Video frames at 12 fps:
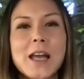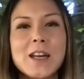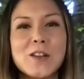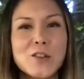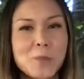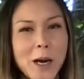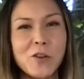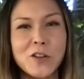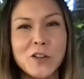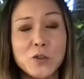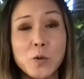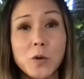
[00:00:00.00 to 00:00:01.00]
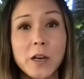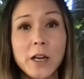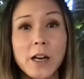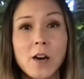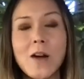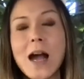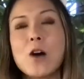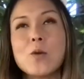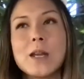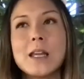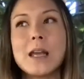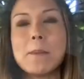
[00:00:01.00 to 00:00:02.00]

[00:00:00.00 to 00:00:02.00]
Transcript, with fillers: and inspiring story of how he